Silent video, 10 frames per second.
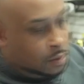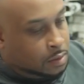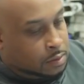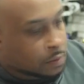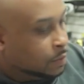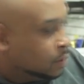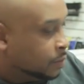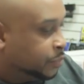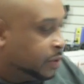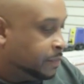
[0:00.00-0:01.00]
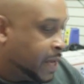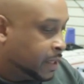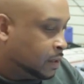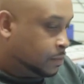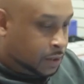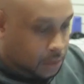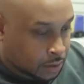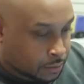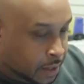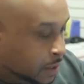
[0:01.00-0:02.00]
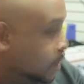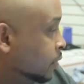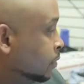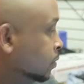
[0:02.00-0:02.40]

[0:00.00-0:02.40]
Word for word: So we're going to put it back in the machine right now.